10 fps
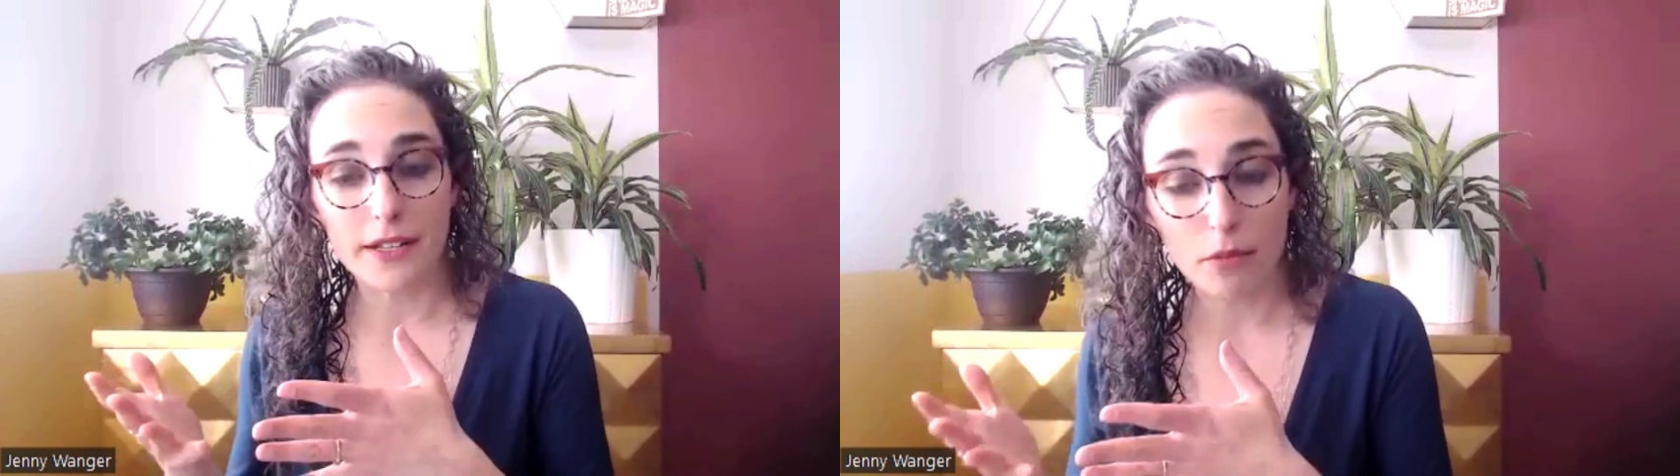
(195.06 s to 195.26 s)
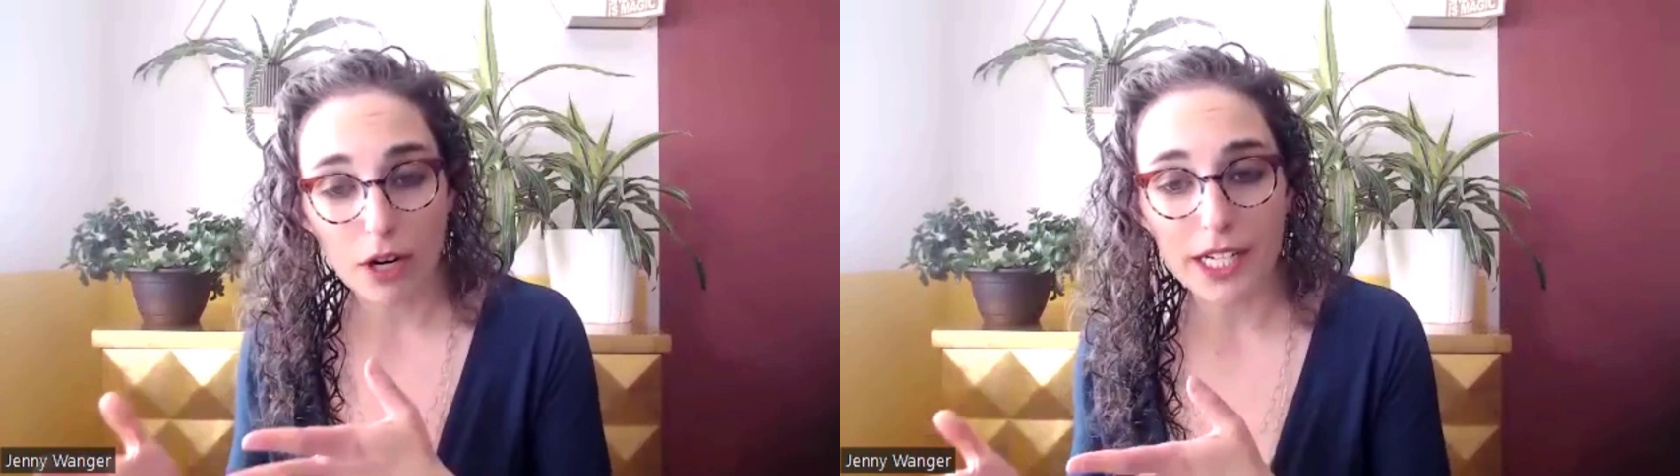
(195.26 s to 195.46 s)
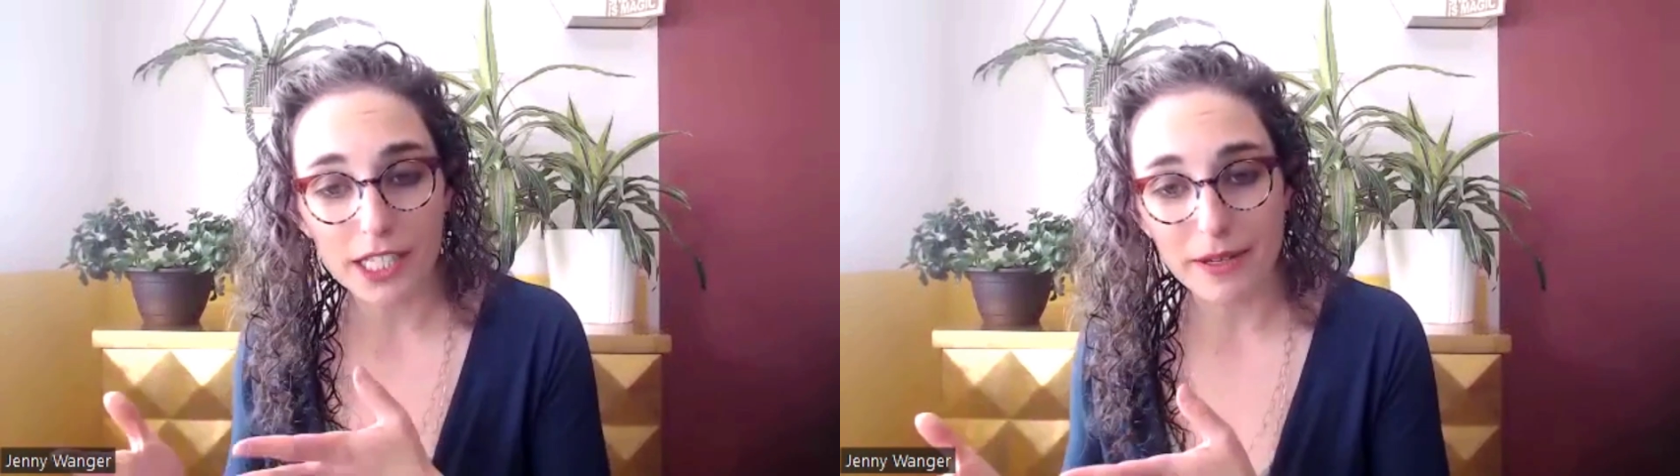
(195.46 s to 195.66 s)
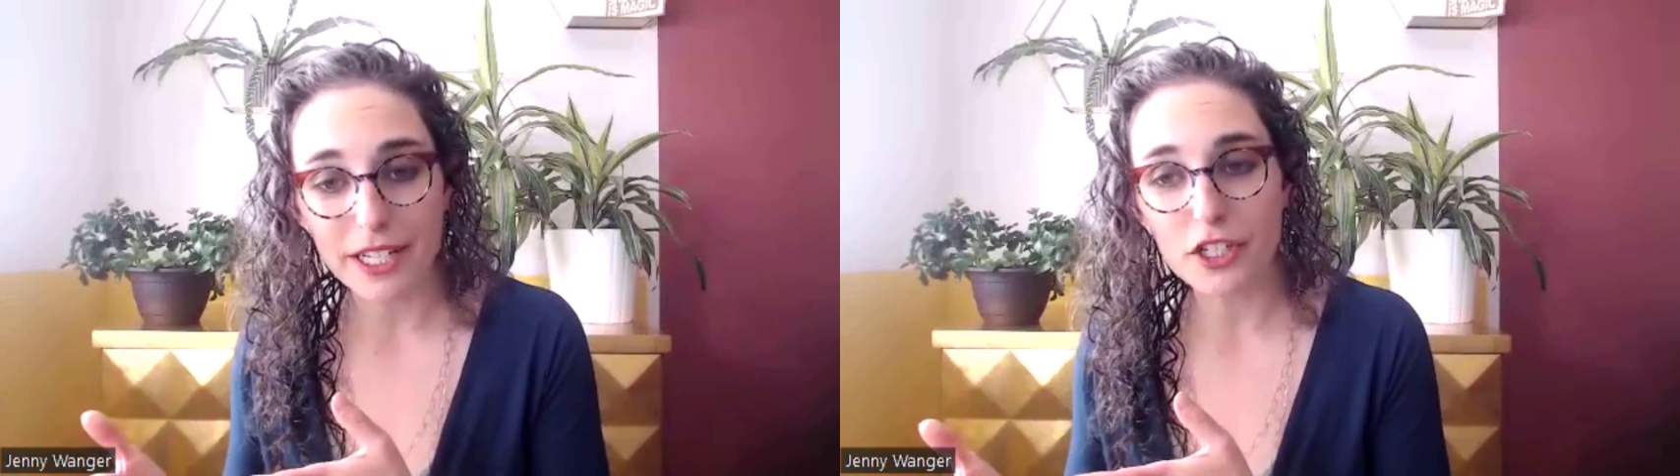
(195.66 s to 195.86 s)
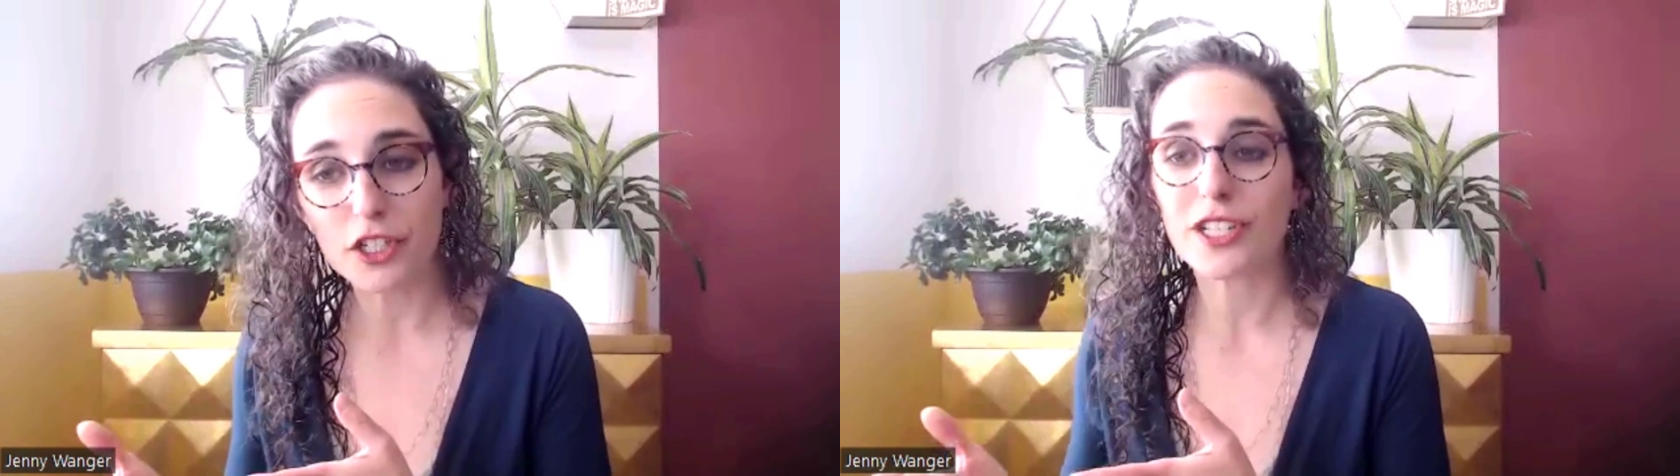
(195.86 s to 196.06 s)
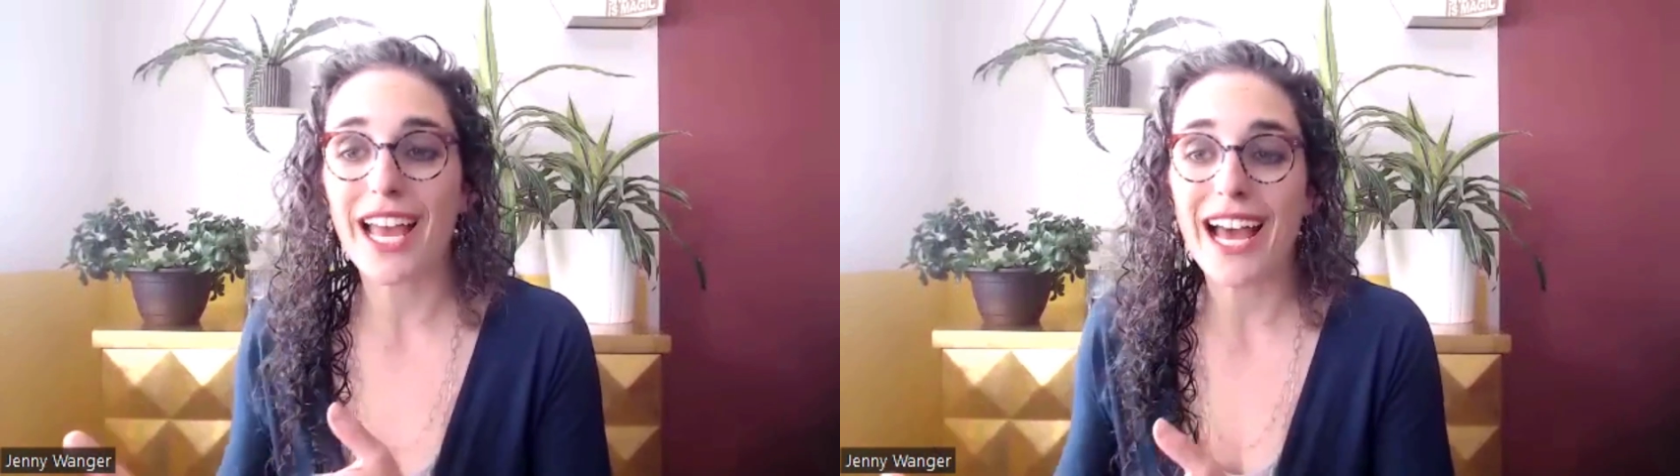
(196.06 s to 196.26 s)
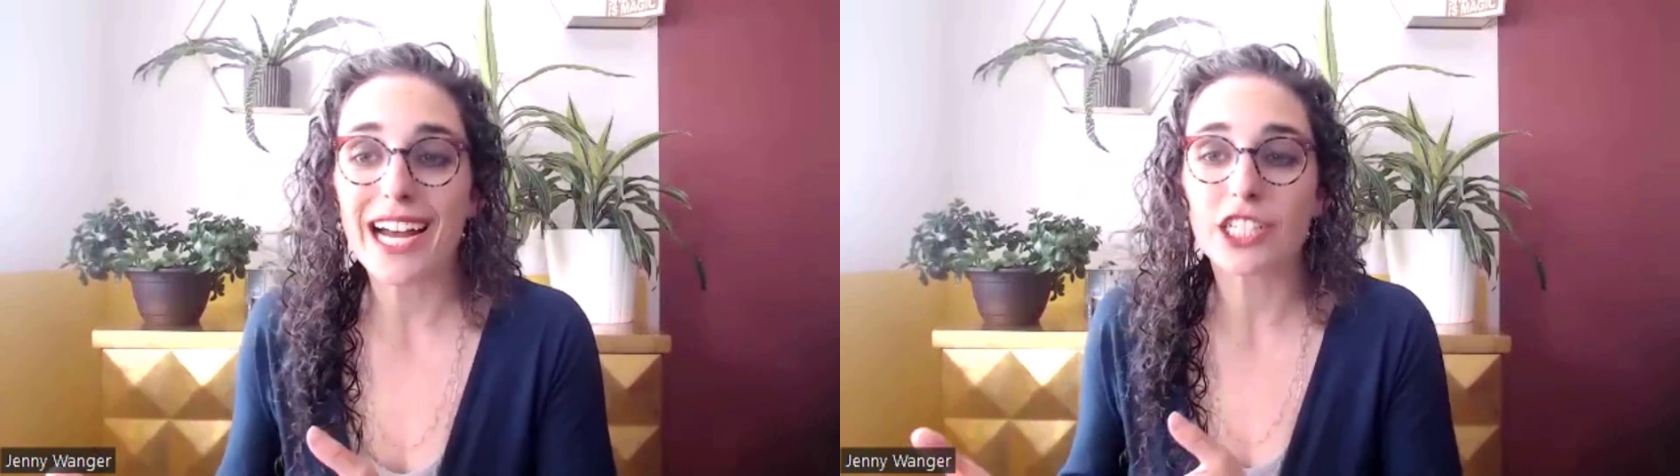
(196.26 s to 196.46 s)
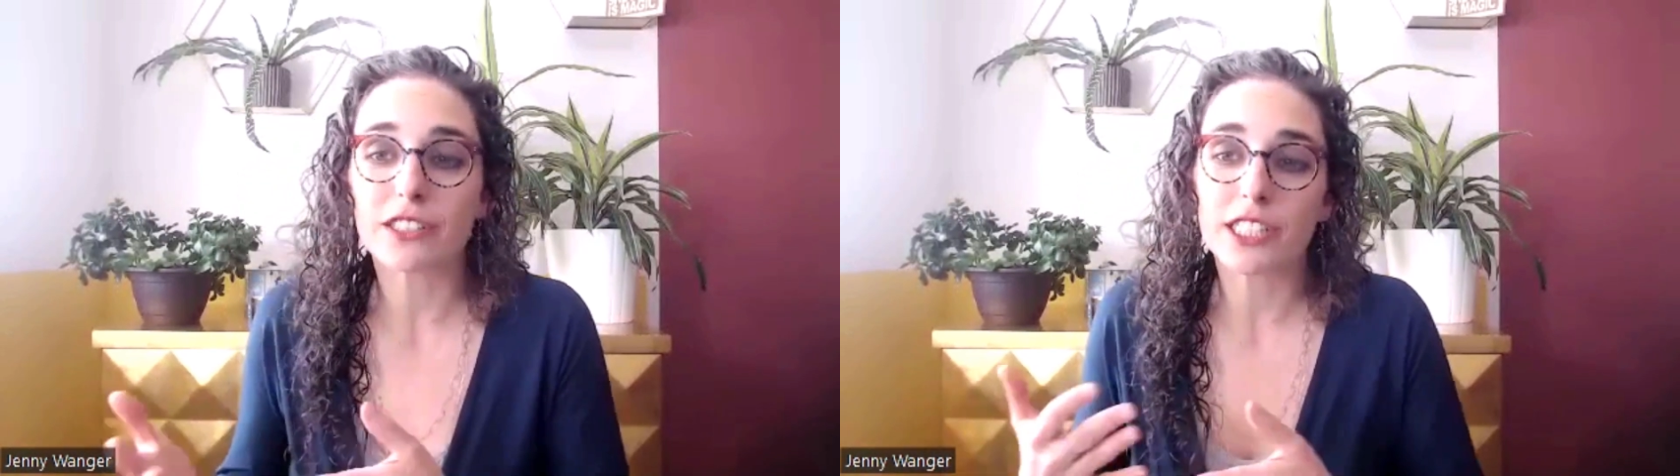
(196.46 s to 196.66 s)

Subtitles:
product managers actually